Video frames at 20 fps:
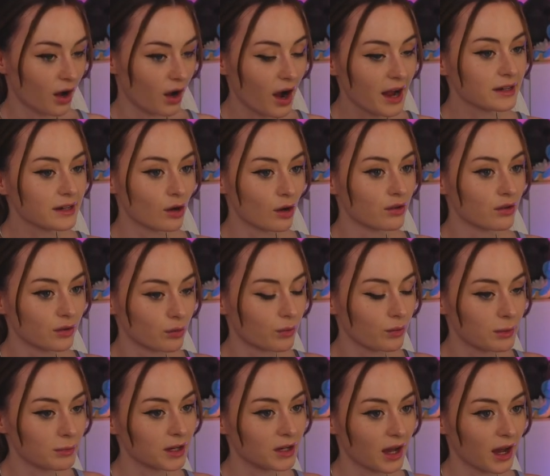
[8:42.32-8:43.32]
I know that
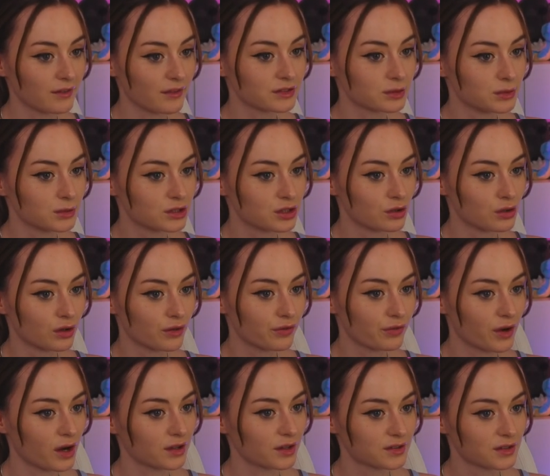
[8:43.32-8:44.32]
women have to mature
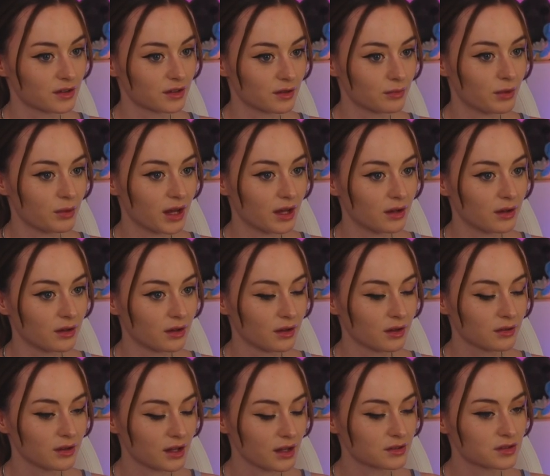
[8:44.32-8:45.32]
faster than men.
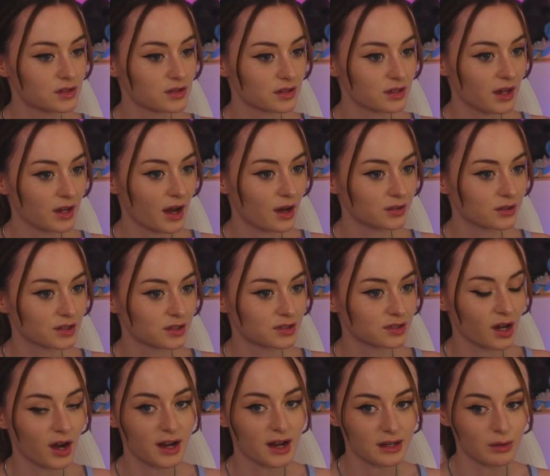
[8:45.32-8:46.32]
That's just how
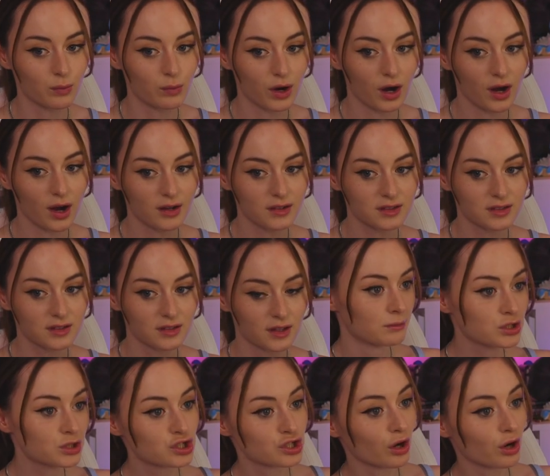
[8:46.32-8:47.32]
society works.
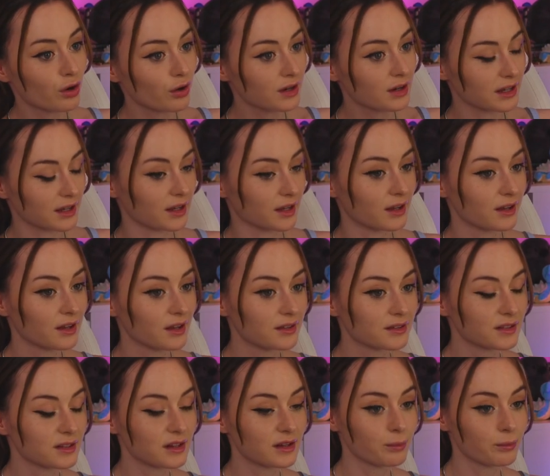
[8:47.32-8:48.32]
Maturity
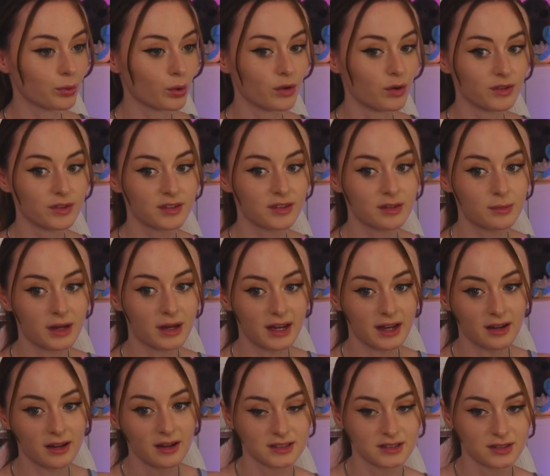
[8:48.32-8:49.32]
is the importance to
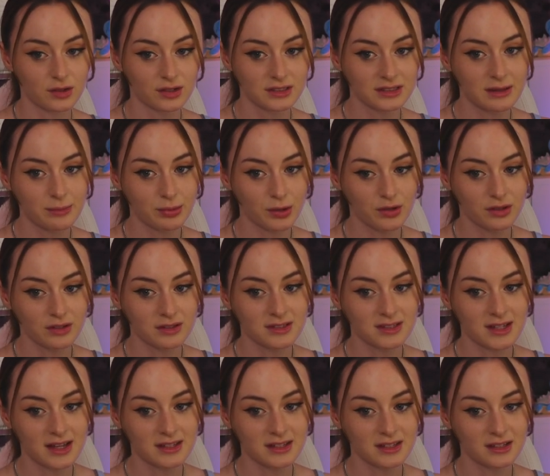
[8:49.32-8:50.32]
me. As long as they're both
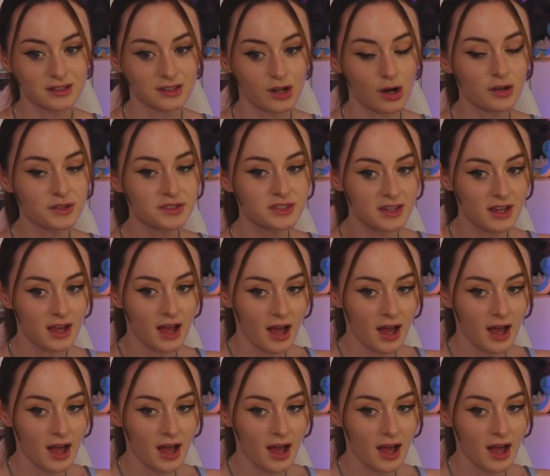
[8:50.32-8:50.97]
consenting adults,